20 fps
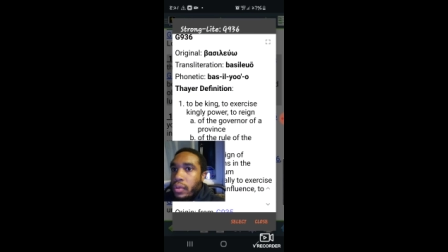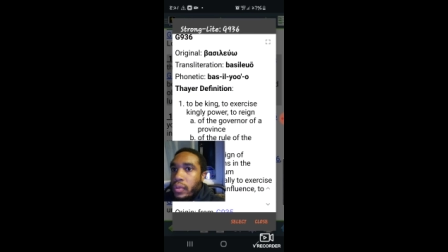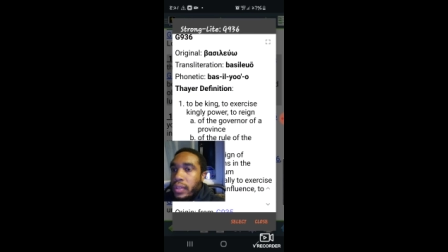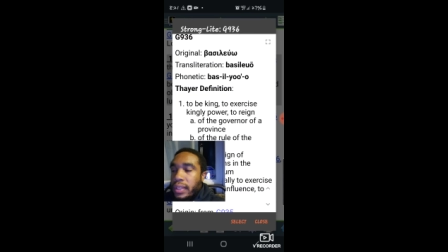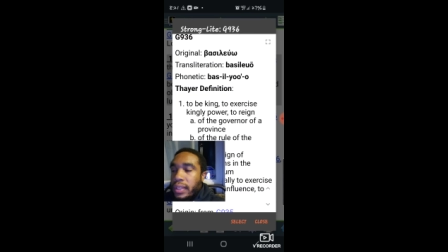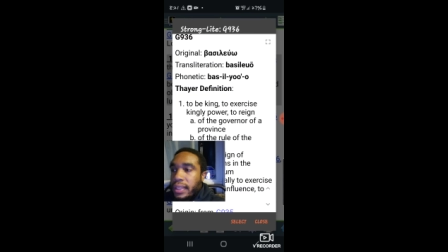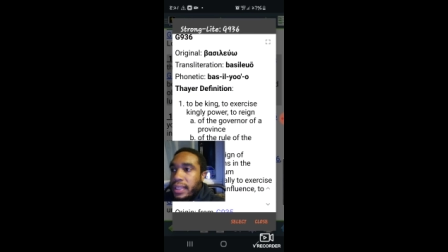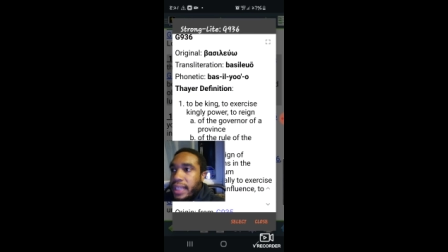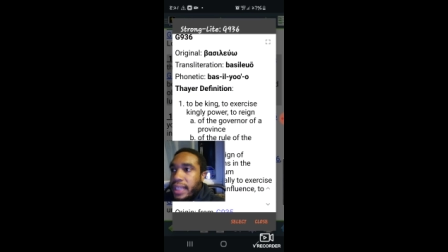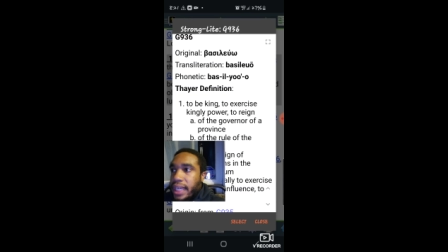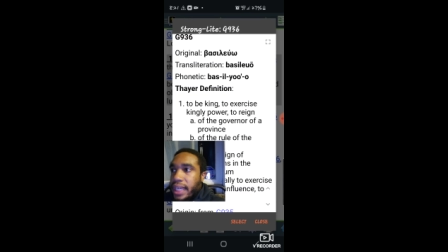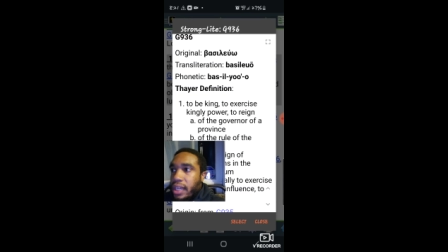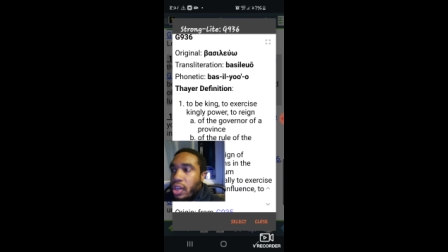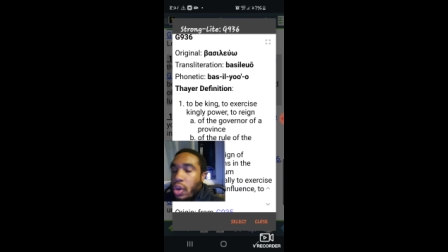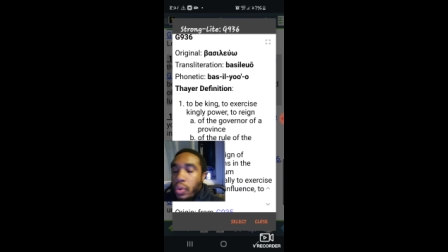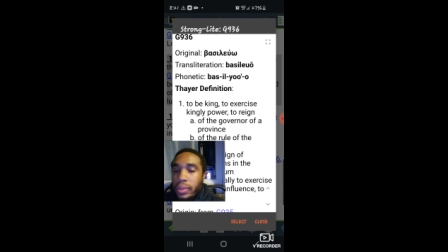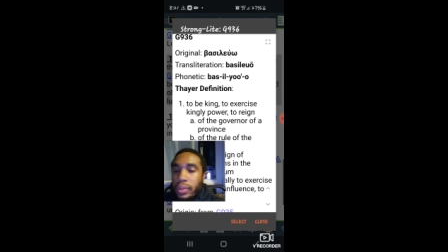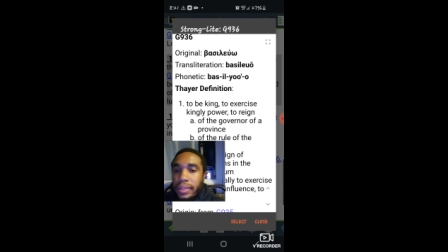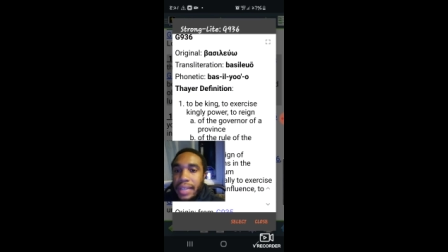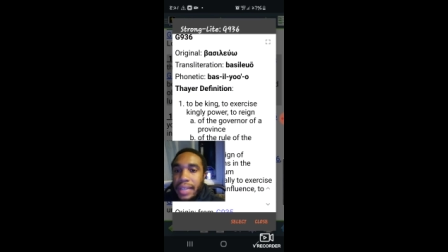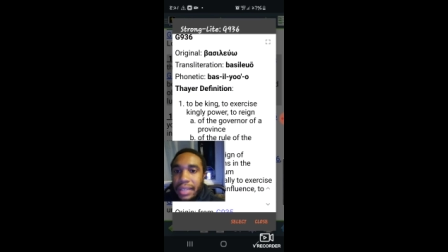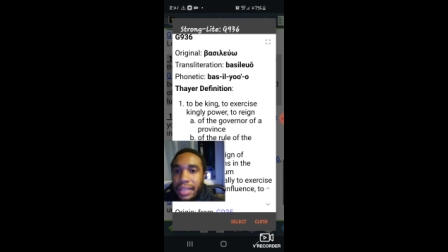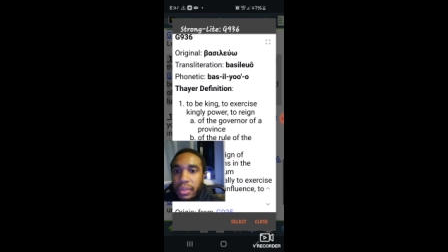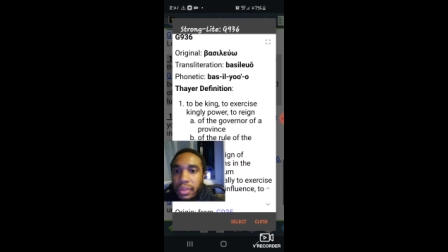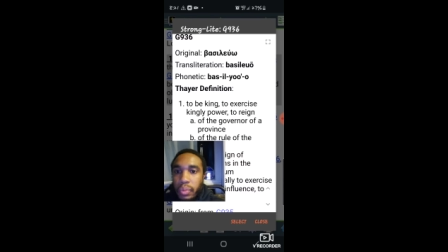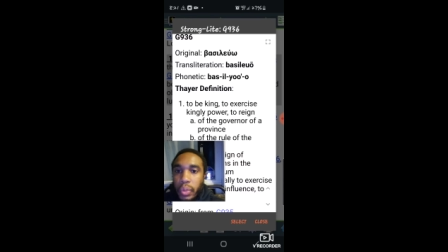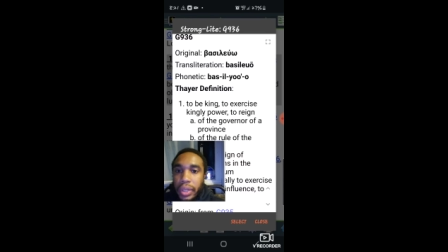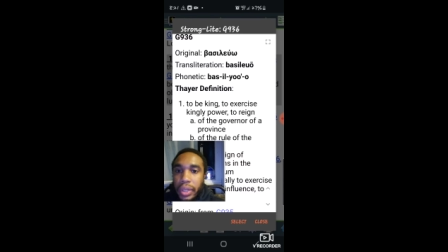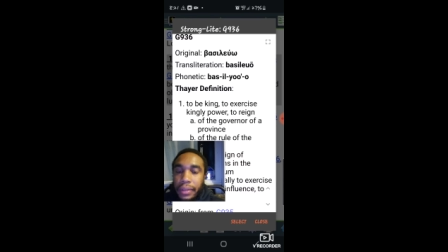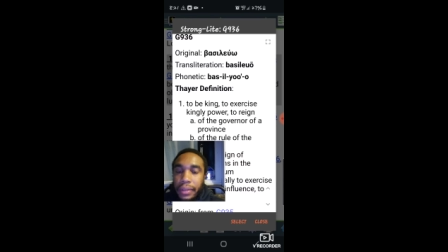and sin coincides
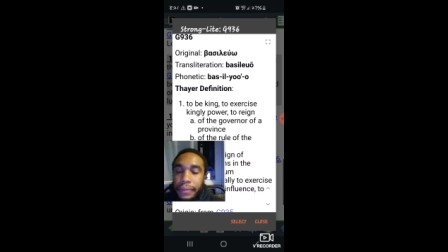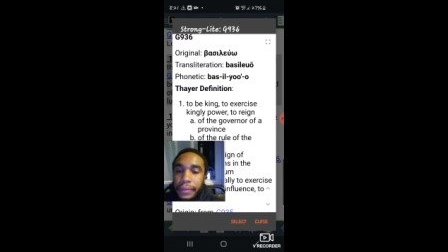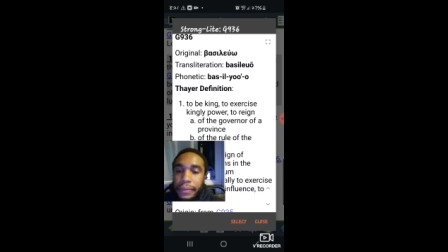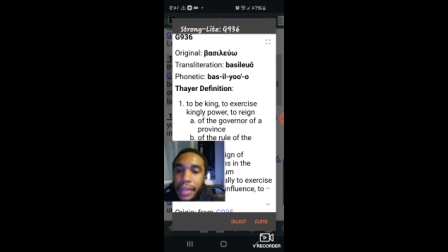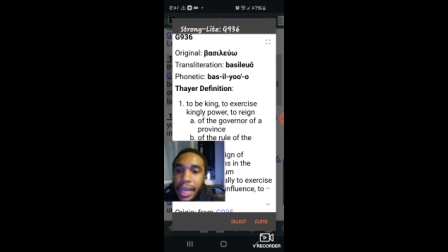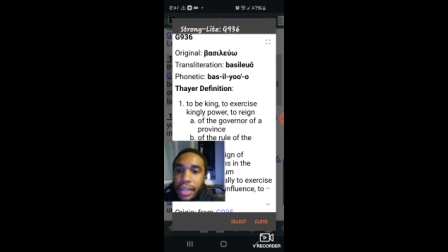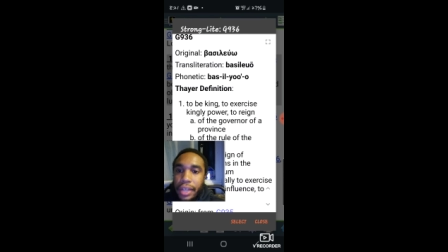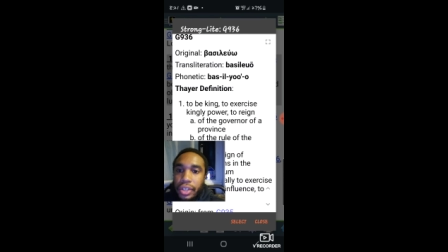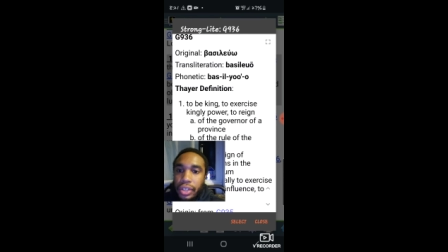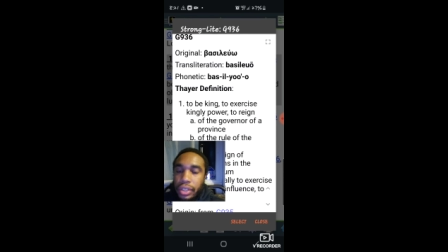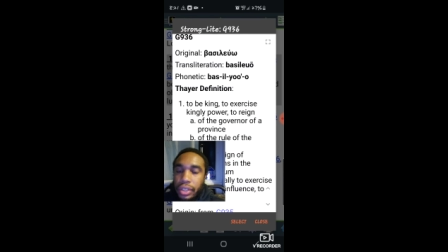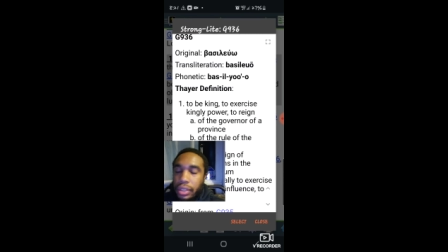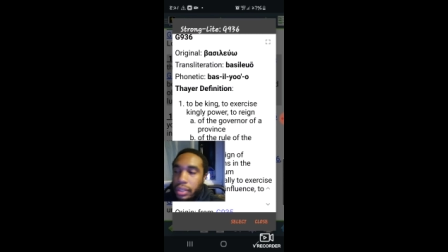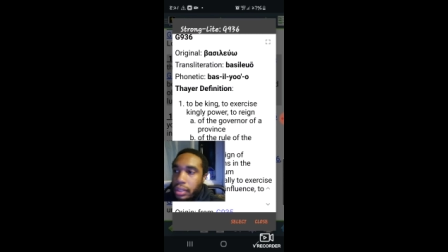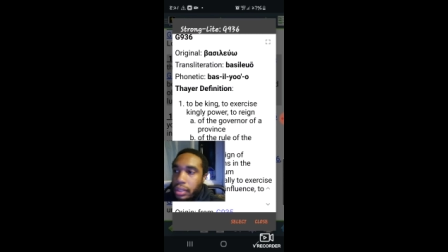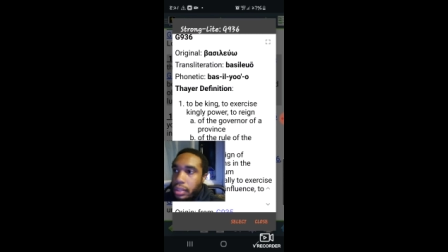with what the flesh.